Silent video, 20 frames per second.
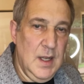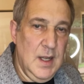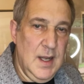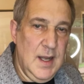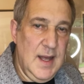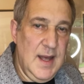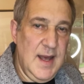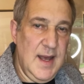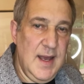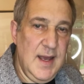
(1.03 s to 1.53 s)

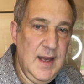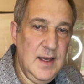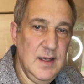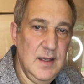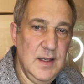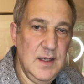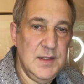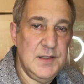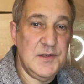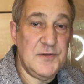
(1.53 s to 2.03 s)
Hey,
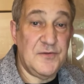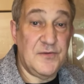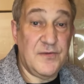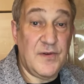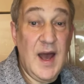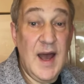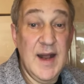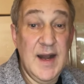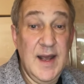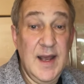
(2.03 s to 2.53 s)
it's
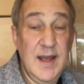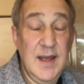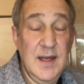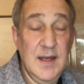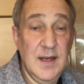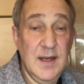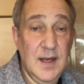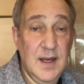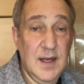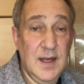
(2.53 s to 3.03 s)
Friday.
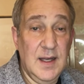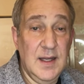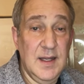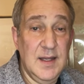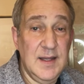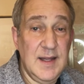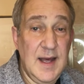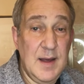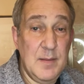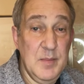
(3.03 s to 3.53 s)

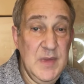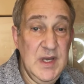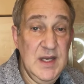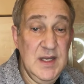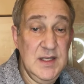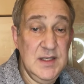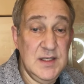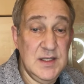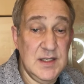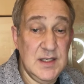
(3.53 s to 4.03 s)
That
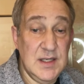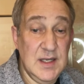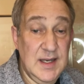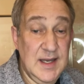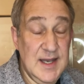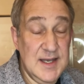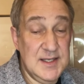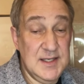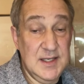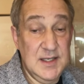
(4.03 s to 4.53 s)
means I
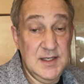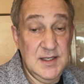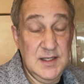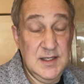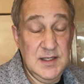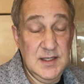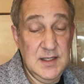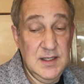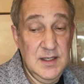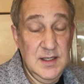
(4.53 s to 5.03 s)
guess
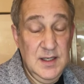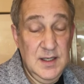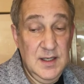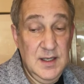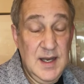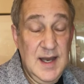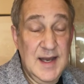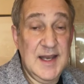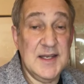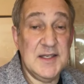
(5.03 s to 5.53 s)

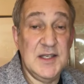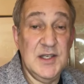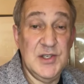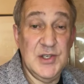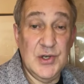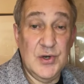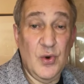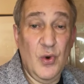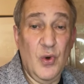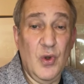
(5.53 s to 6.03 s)
it's
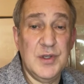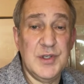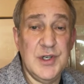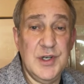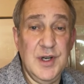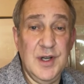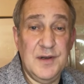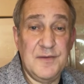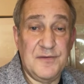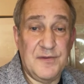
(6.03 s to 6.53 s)
an
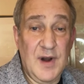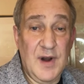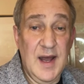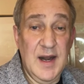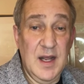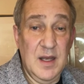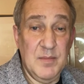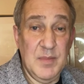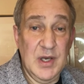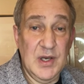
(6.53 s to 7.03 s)
alternate
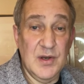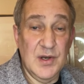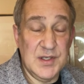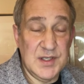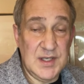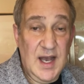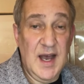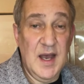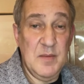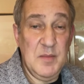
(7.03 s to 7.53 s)
Friday because
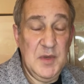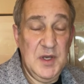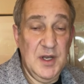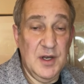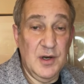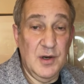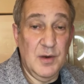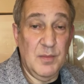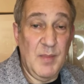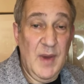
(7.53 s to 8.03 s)
I'm
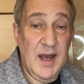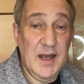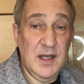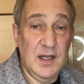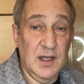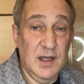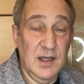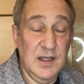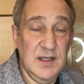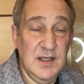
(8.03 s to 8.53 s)
here,
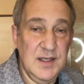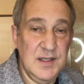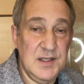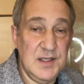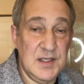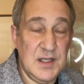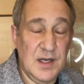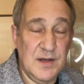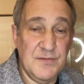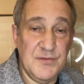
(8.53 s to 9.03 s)
Michael,
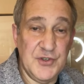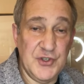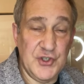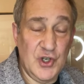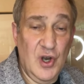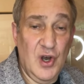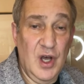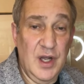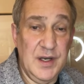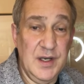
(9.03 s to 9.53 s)
instead of
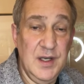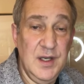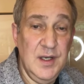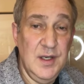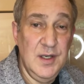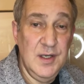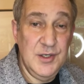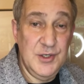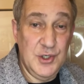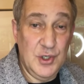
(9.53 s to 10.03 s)
Sean.
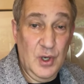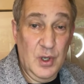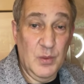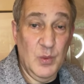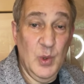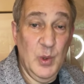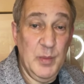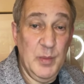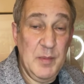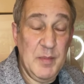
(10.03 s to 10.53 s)
Sean
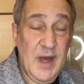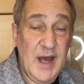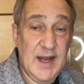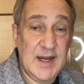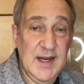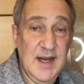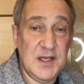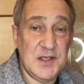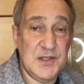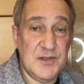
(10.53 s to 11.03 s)
will be
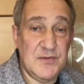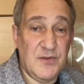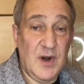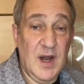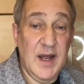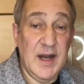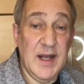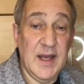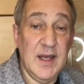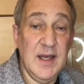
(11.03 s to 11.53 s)
back next
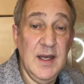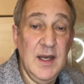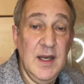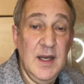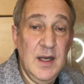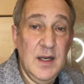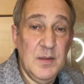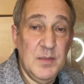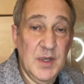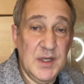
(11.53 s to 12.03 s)
Friday.
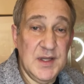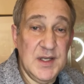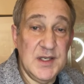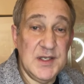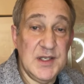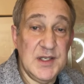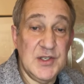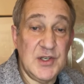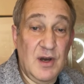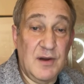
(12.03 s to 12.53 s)
But
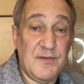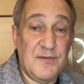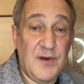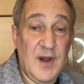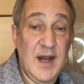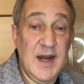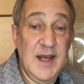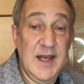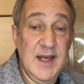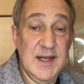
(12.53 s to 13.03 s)
this is our
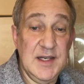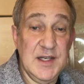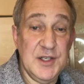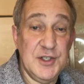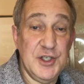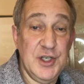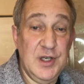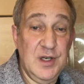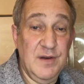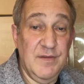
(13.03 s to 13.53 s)
Friday
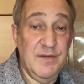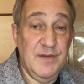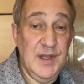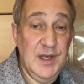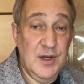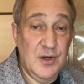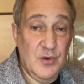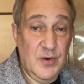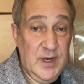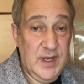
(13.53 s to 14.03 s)
edition of the
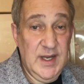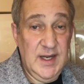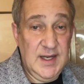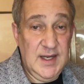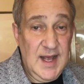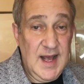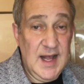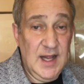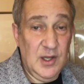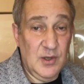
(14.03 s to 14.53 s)
Cricket
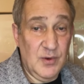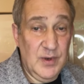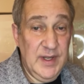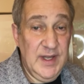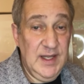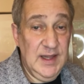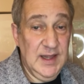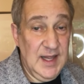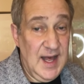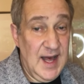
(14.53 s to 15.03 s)

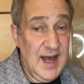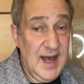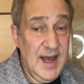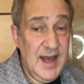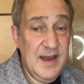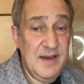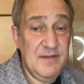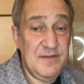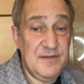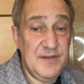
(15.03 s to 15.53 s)
Gallery
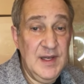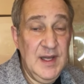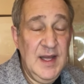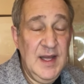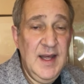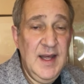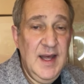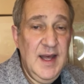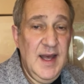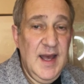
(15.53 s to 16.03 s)
Live.
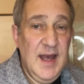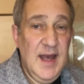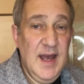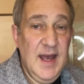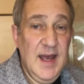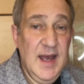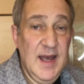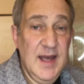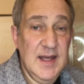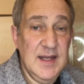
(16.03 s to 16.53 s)

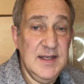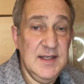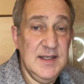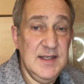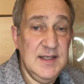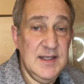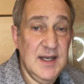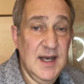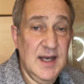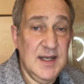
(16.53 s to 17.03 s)

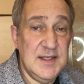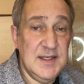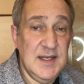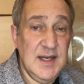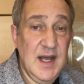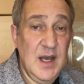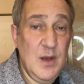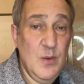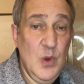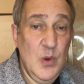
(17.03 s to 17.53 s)
And
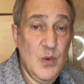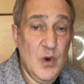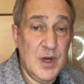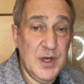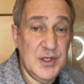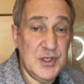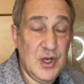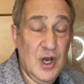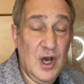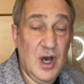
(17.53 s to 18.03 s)
today we want
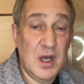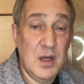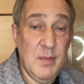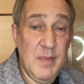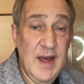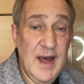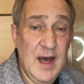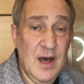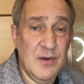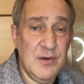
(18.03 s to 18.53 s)
to talk
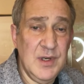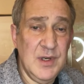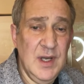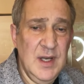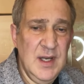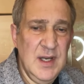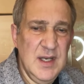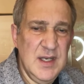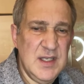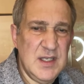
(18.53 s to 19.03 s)
about
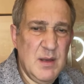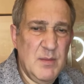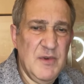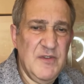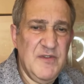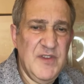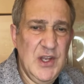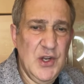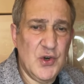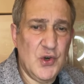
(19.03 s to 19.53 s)
some
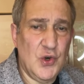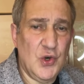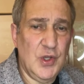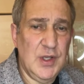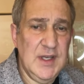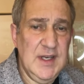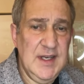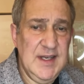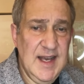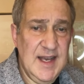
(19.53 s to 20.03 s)
of the
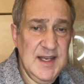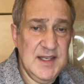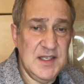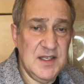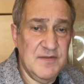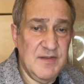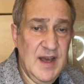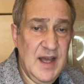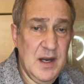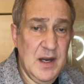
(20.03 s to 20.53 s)
early days
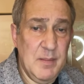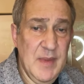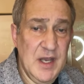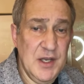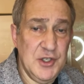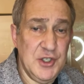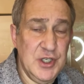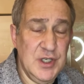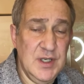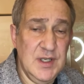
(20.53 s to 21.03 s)
of
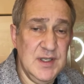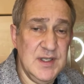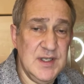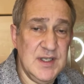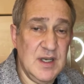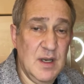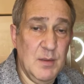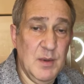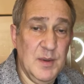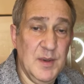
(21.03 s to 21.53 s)
animation and
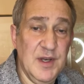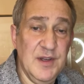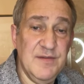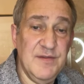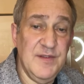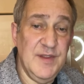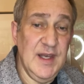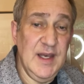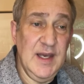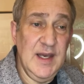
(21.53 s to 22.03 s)
some
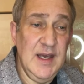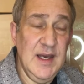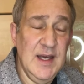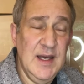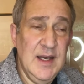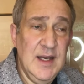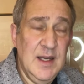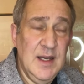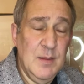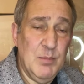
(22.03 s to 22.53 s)
of the
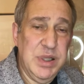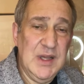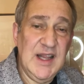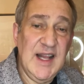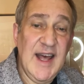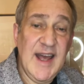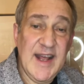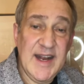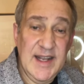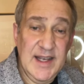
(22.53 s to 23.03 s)

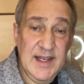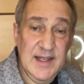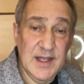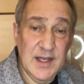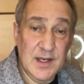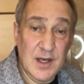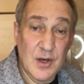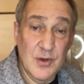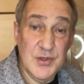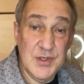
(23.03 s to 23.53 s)
planning
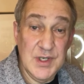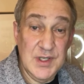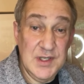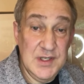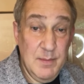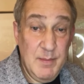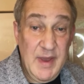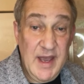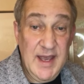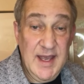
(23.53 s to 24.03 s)
that goes
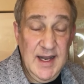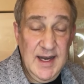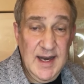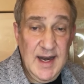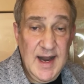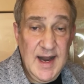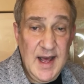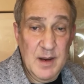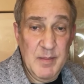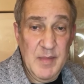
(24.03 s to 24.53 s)
into making
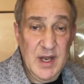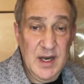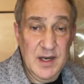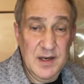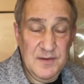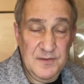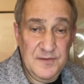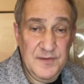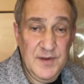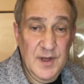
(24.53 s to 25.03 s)
an
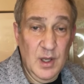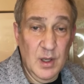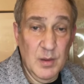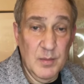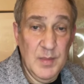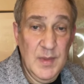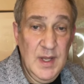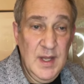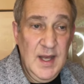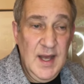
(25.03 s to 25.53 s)
animated film.